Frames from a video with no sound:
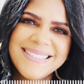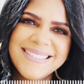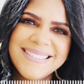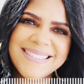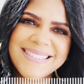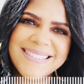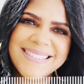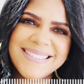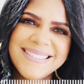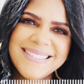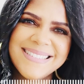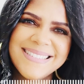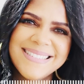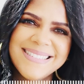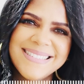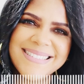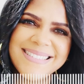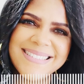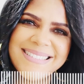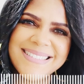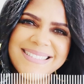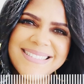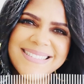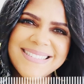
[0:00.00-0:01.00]
to
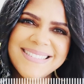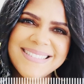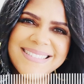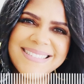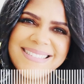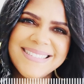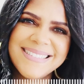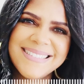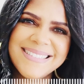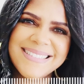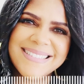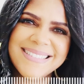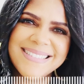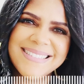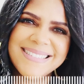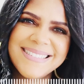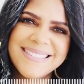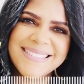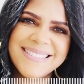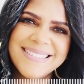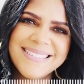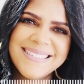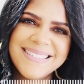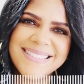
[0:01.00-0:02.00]
feel like you are
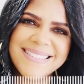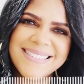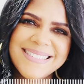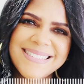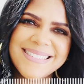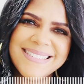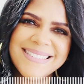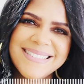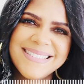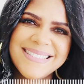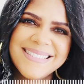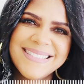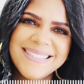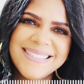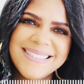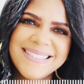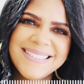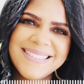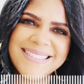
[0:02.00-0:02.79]
that person.